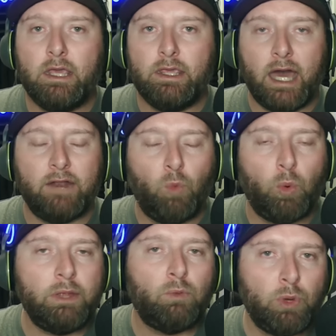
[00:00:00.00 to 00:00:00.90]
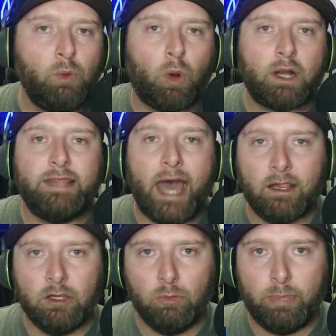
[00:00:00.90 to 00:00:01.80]
You got to re- rework that
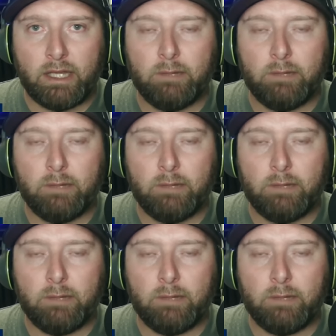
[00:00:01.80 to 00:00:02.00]
a little bit,